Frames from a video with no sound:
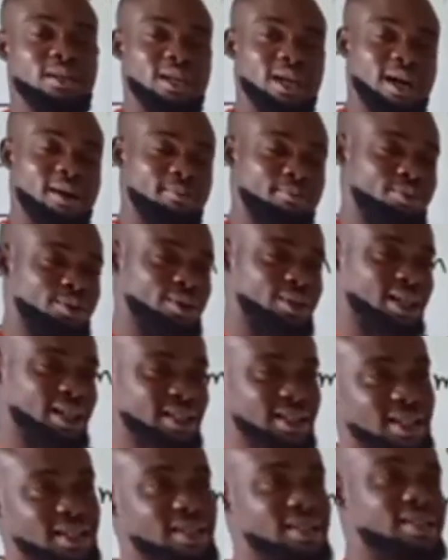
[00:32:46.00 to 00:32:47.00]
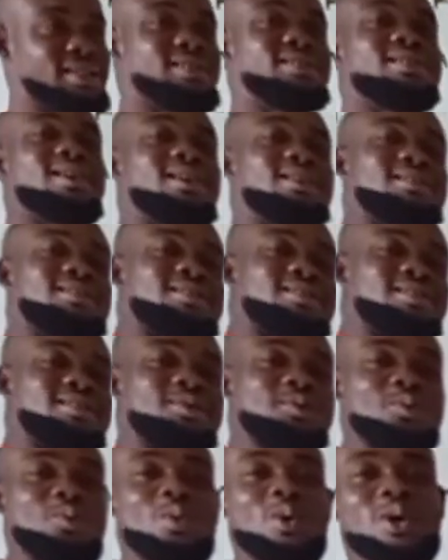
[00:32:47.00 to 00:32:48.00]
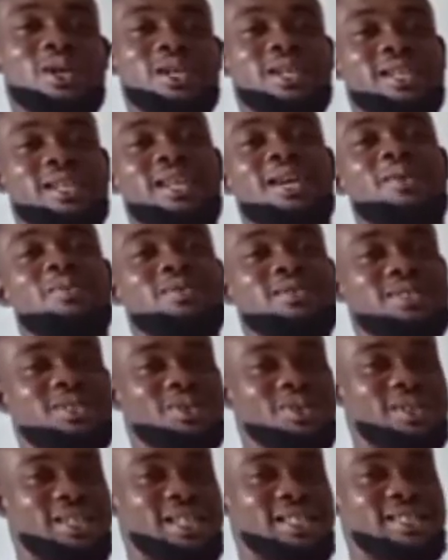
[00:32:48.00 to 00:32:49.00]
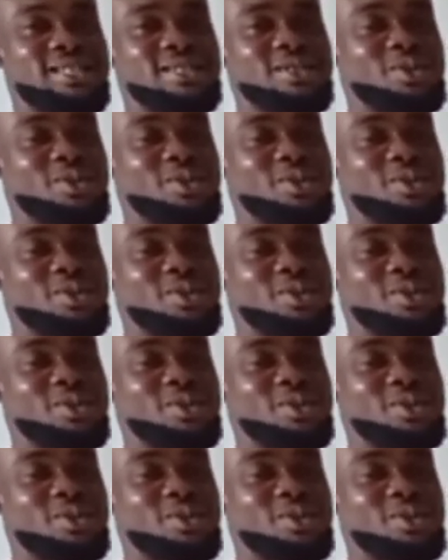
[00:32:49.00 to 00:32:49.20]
They are brothers and sisters. They work in line with each other.